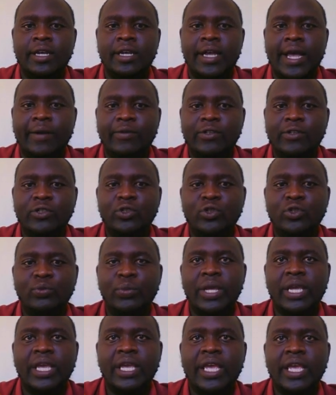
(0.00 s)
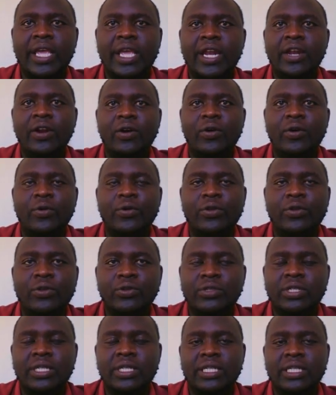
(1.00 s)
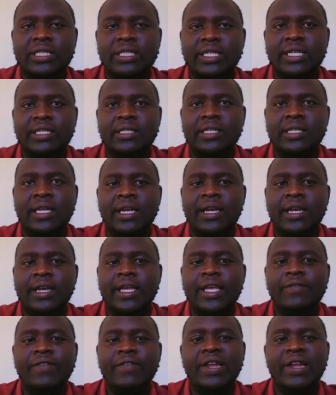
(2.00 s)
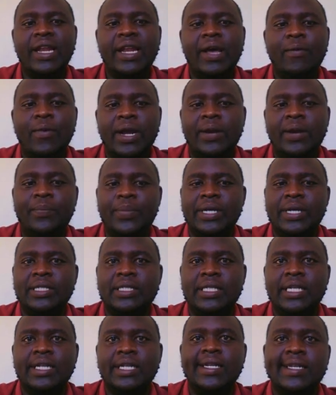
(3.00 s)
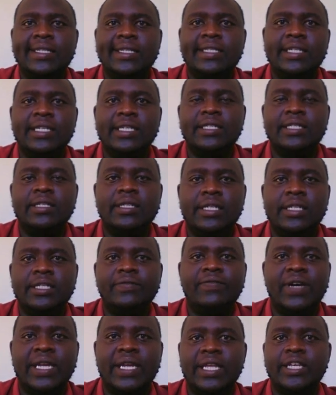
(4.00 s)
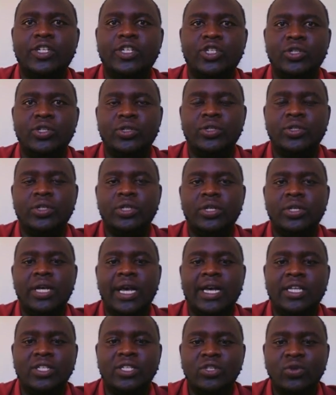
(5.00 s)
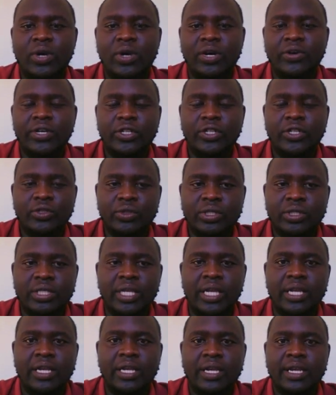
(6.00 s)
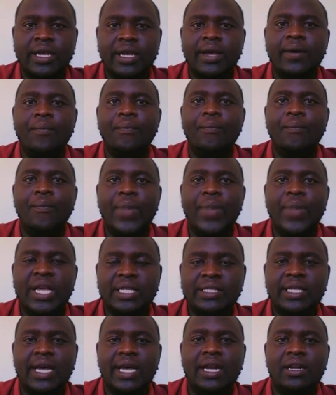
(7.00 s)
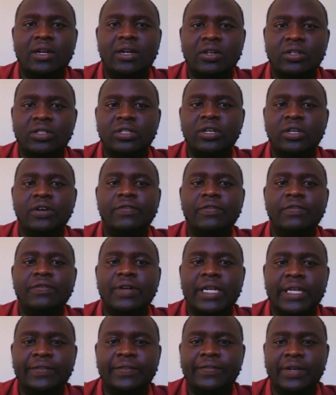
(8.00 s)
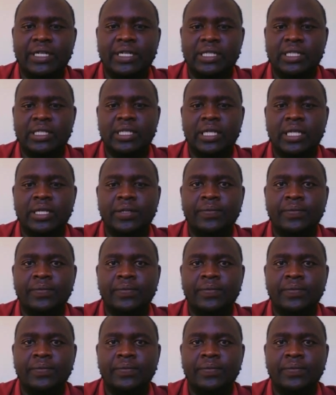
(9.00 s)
I want you to be keen on those details. Even a 1% interest rate variation, as you are going to see, makes a lot of difference.